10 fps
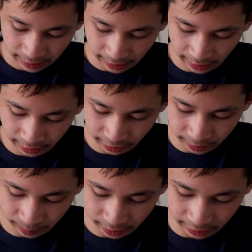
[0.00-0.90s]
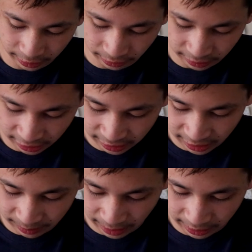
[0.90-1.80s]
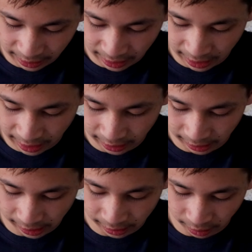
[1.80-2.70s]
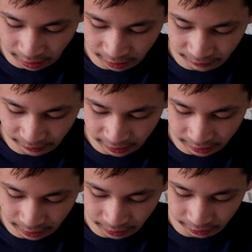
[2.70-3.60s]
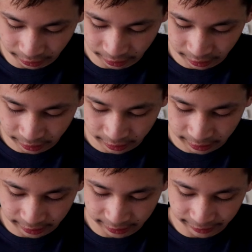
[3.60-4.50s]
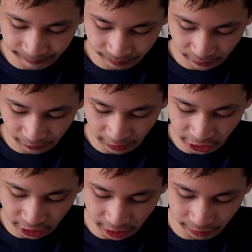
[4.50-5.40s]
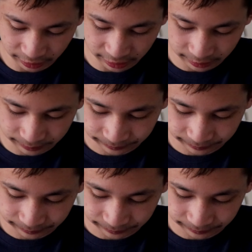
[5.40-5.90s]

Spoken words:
and you can put it into 16:9 and all of these other ratios.